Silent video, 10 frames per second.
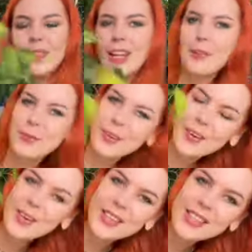Of
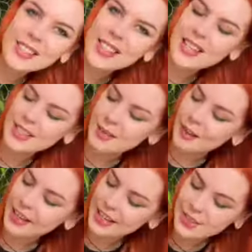course, it's the
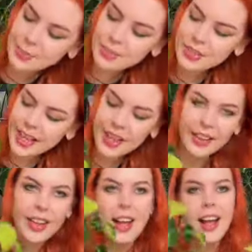Philodendron
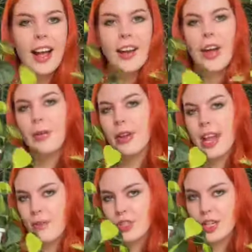Brazil, and I will
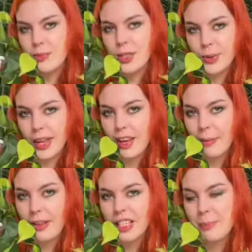never stop talking
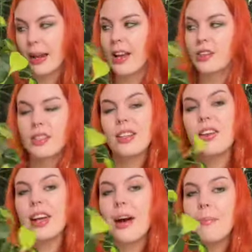about this plant. Just
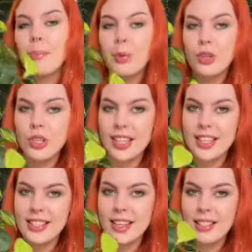look how bushy
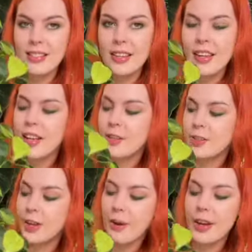this is.
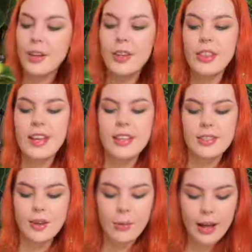So I got
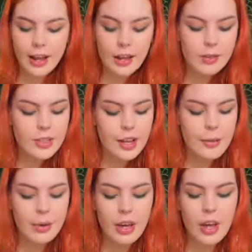this quite a long
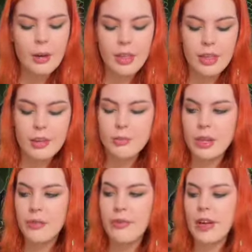time ago. I think it was one
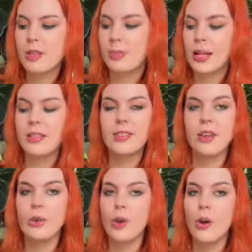of the first plants I
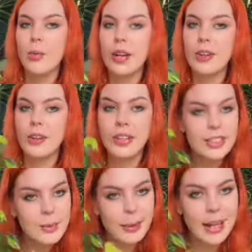got when I got
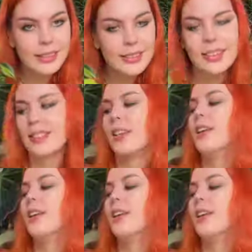into plants.